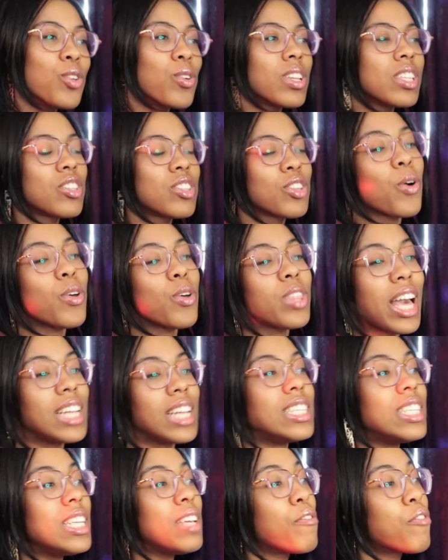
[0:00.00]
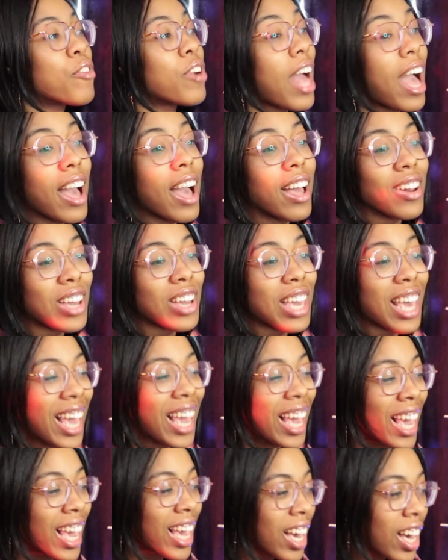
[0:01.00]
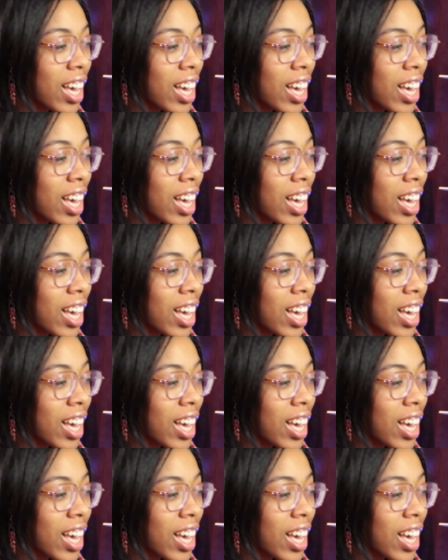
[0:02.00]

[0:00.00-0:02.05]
don't need to go that deep for that, okay?